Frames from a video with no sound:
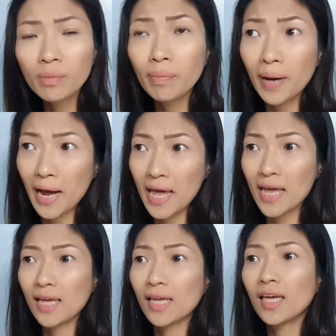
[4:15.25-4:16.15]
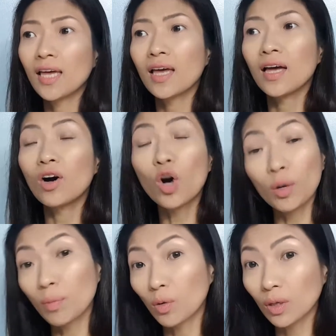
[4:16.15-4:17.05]
by
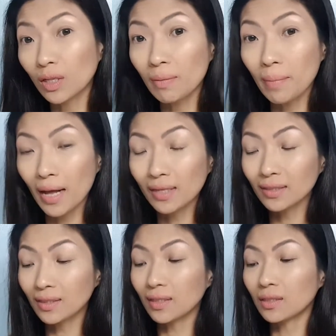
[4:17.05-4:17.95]
hormonal imbalances.